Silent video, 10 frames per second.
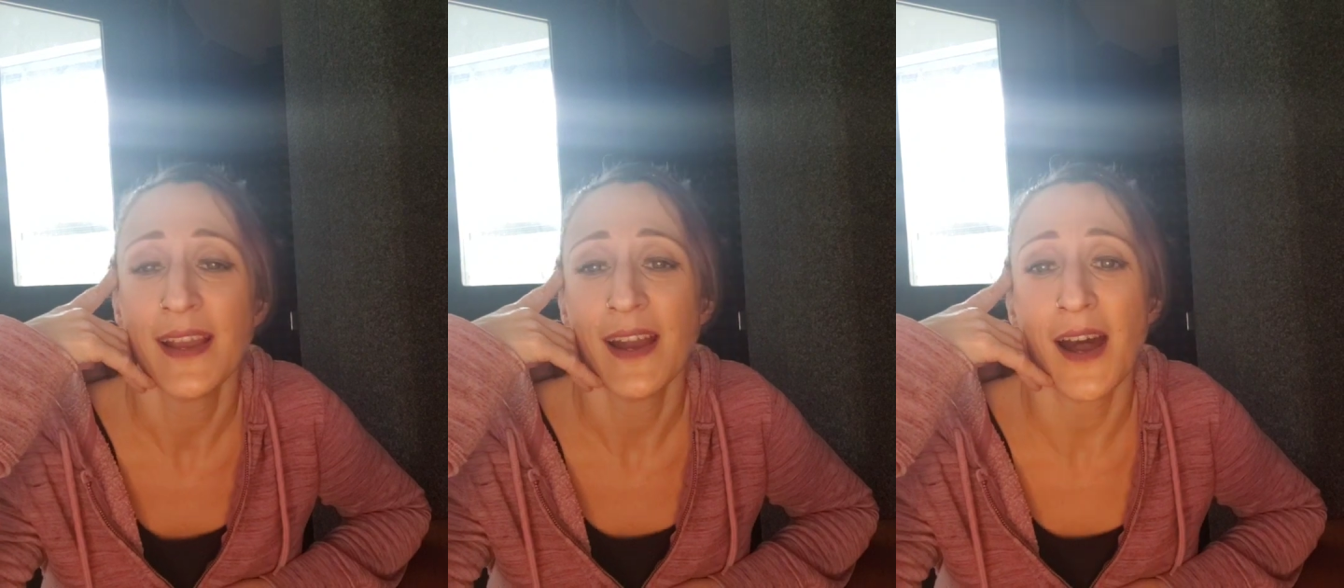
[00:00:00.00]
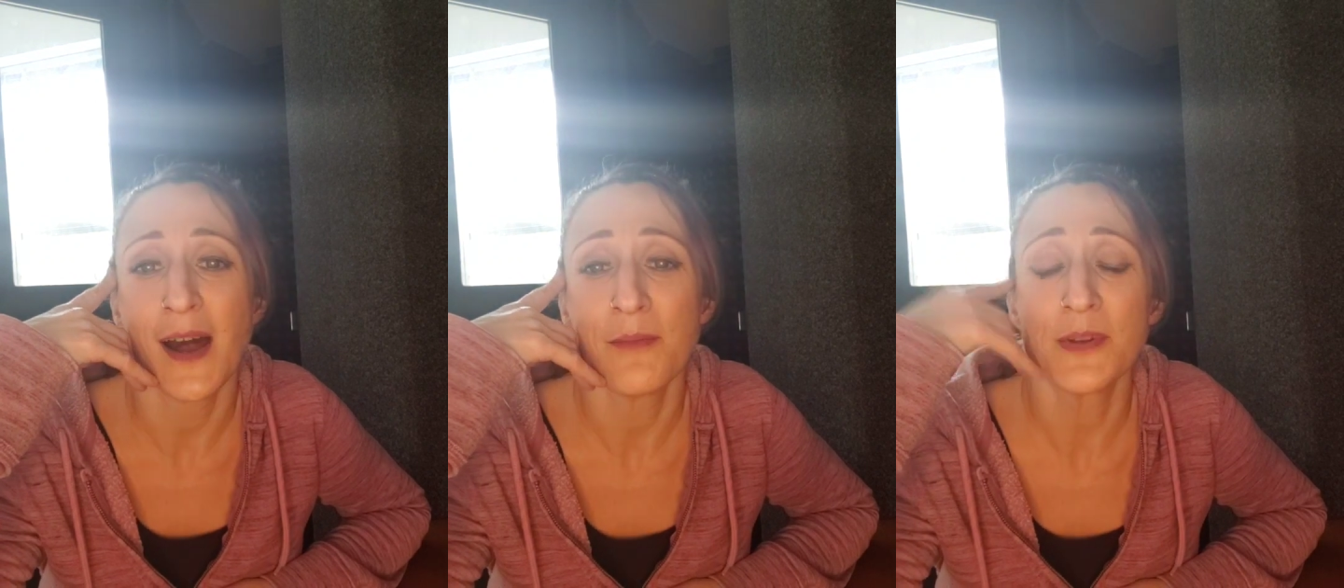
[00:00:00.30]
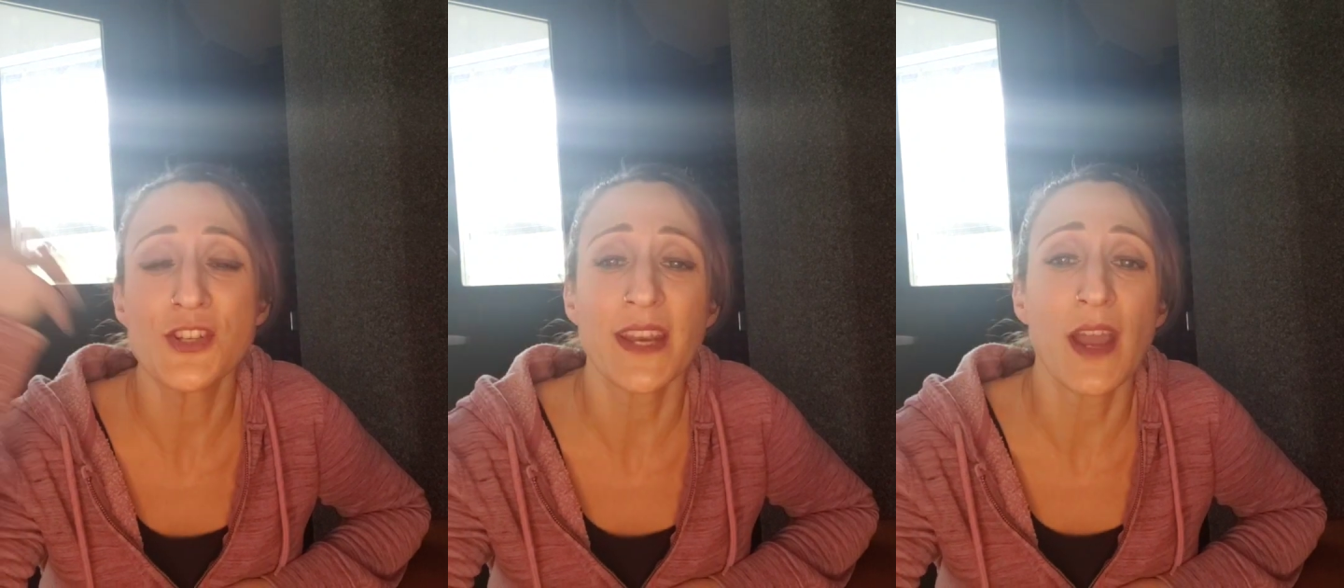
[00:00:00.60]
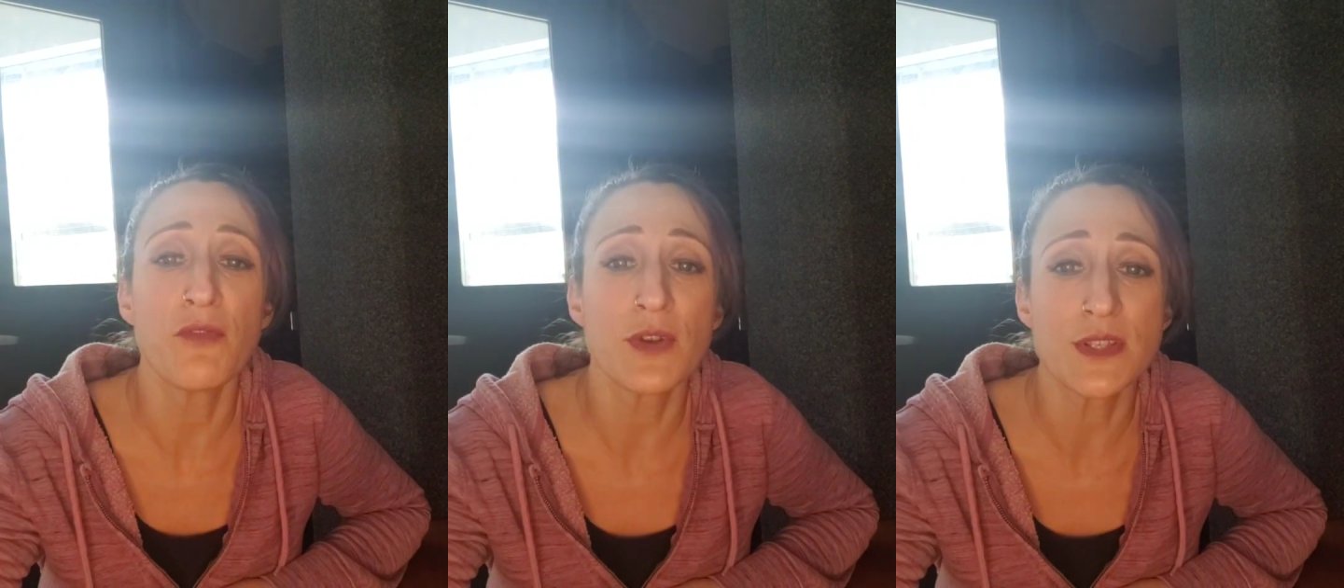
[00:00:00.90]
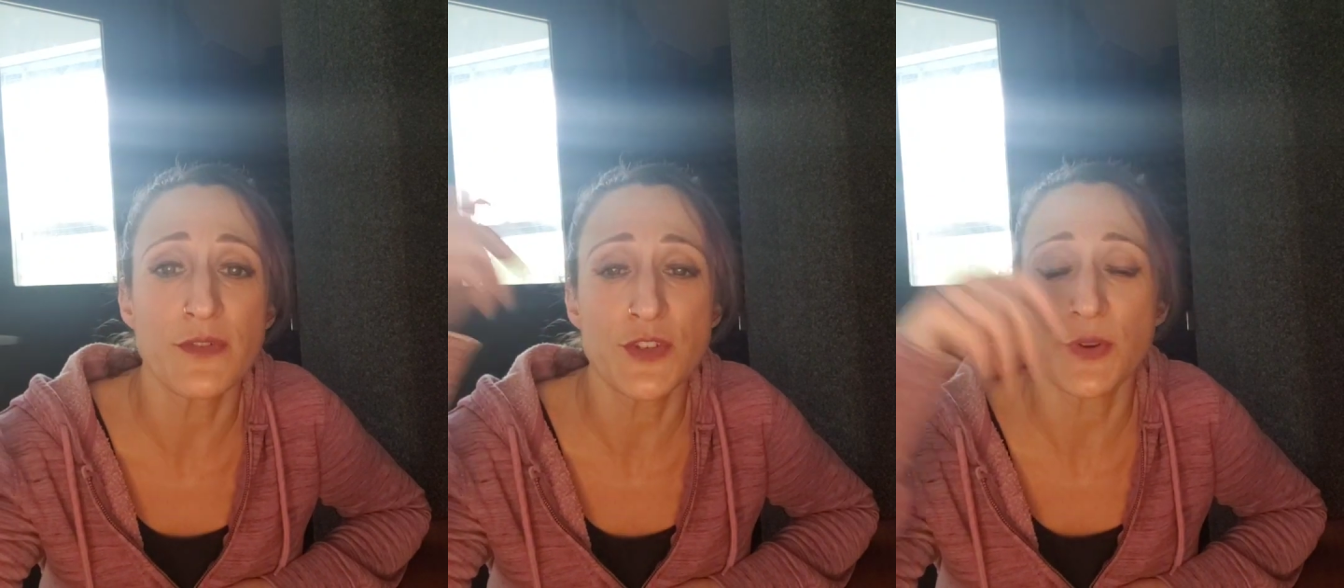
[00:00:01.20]
But check out
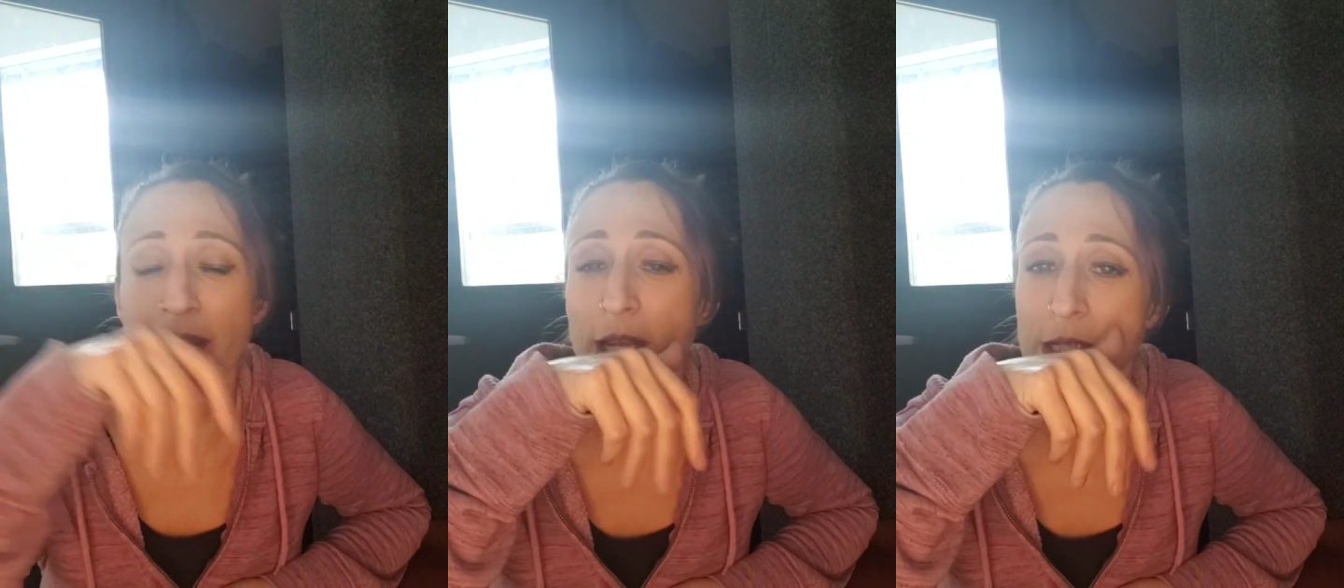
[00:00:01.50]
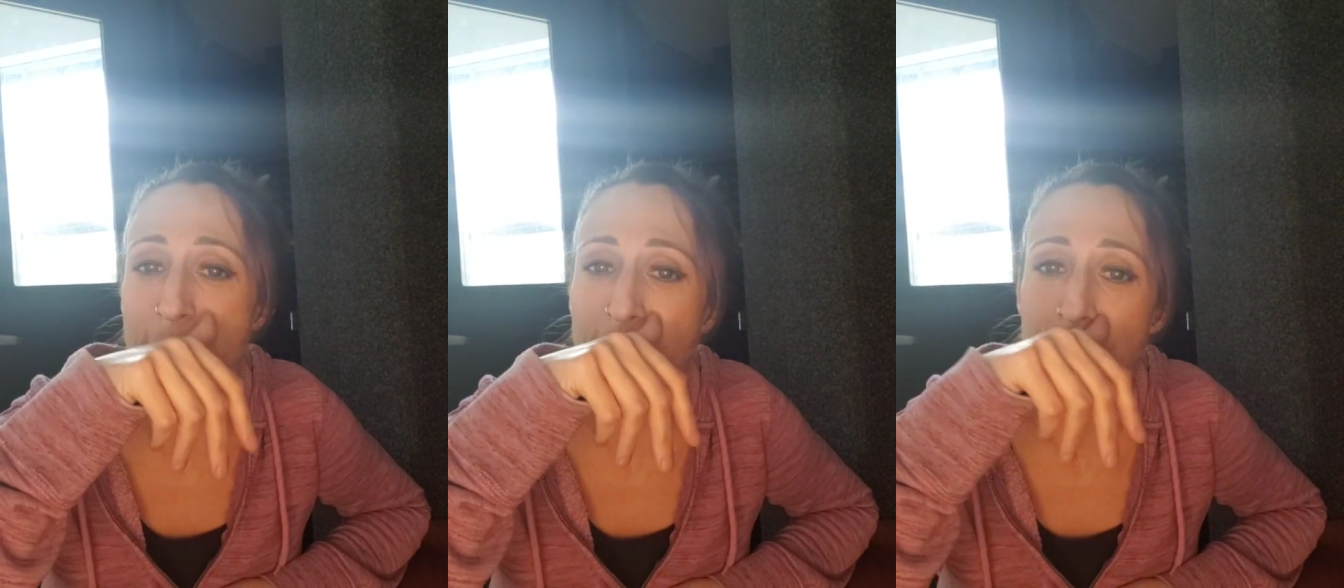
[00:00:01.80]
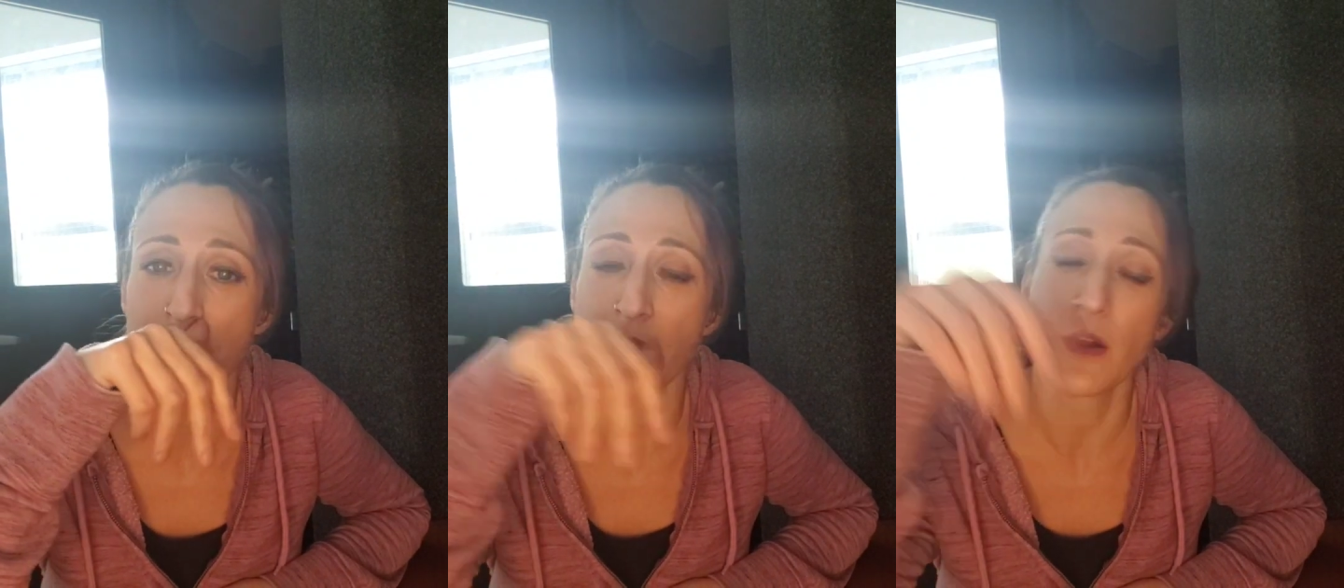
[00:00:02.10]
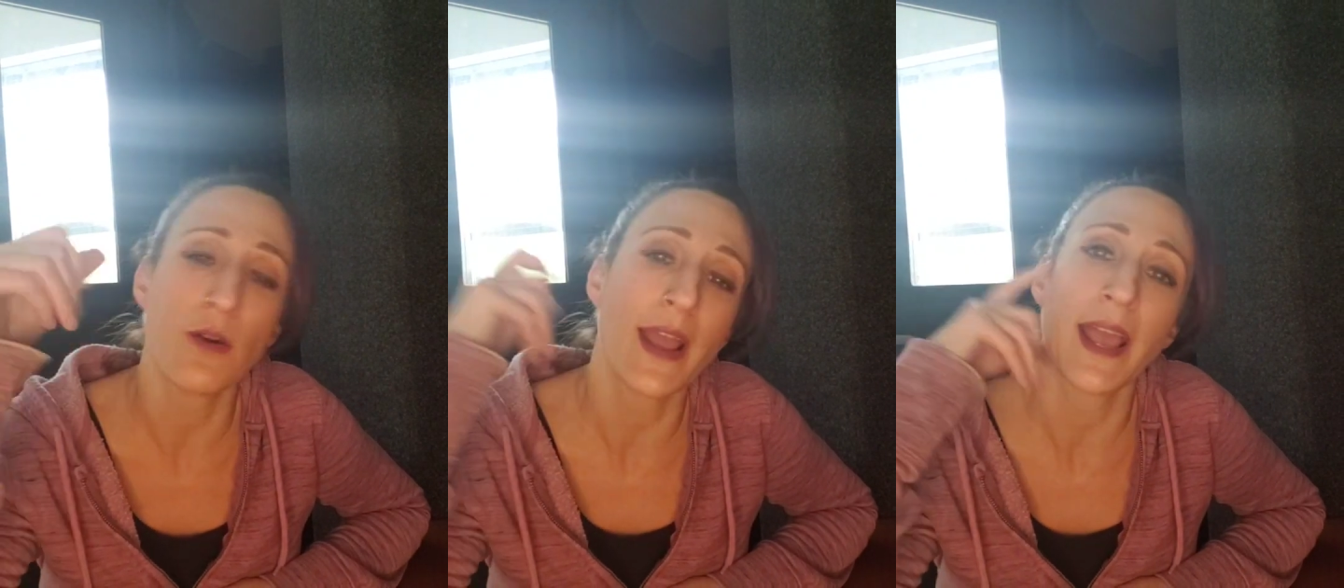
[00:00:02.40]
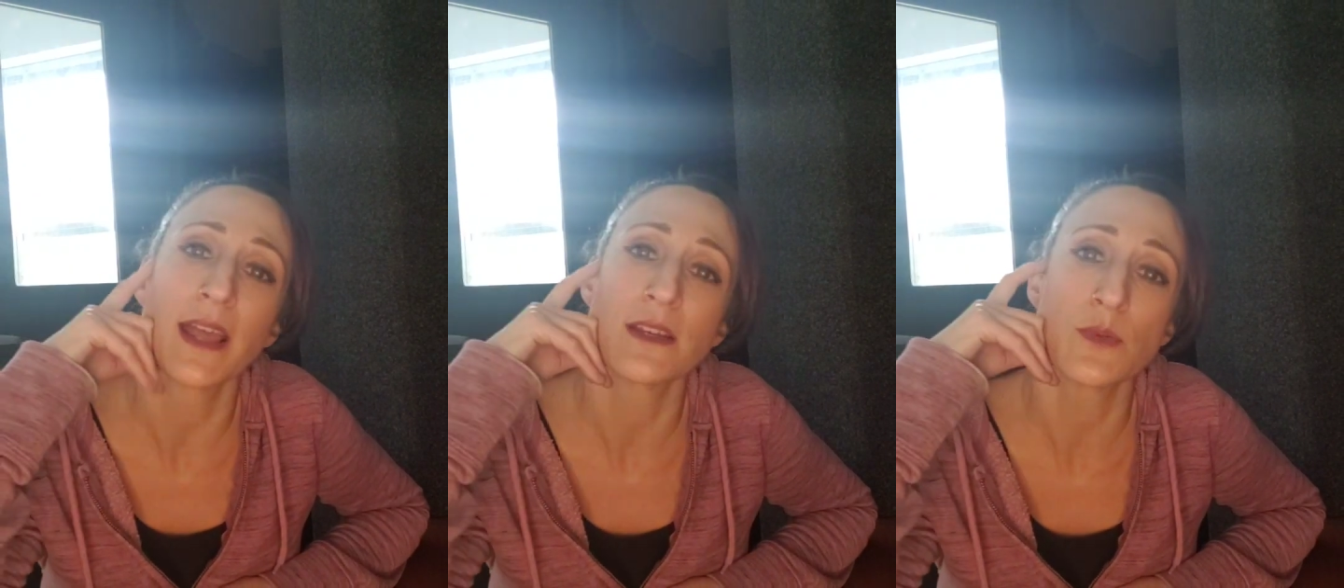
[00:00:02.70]
voiceovertraining.info and